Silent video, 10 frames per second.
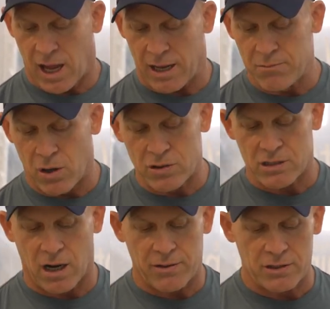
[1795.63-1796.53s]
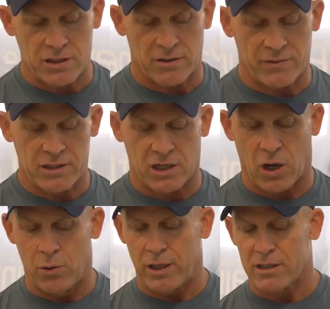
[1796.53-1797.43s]
and most other surface
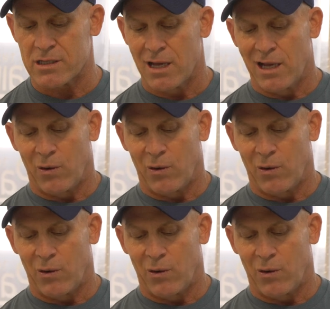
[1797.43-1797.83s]
coatings.